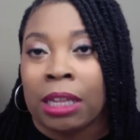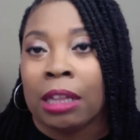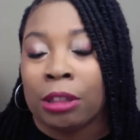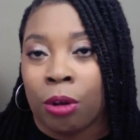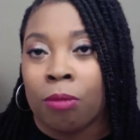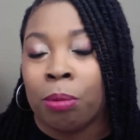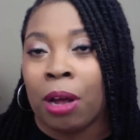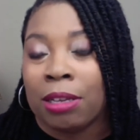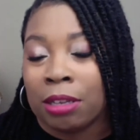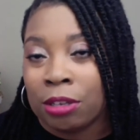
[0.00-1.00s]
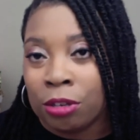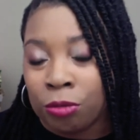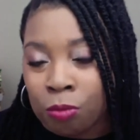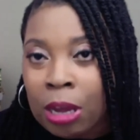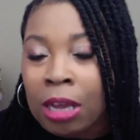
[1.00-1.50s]
that thought process
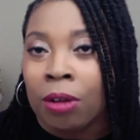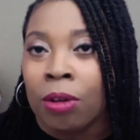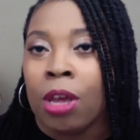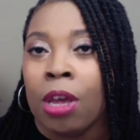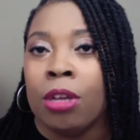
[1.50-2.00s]
as well